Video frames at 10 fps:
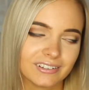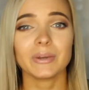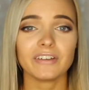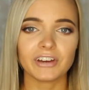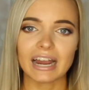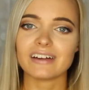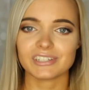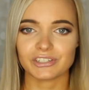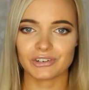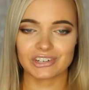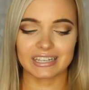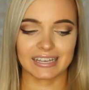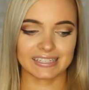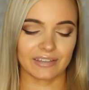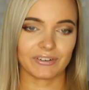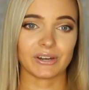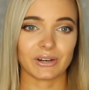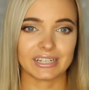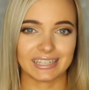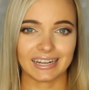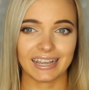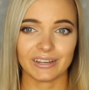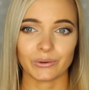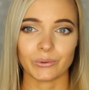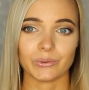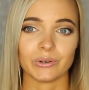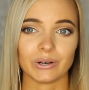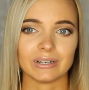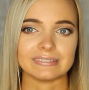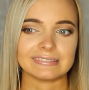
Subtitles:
But if your house is usually like 70 degrees at night, your Ooler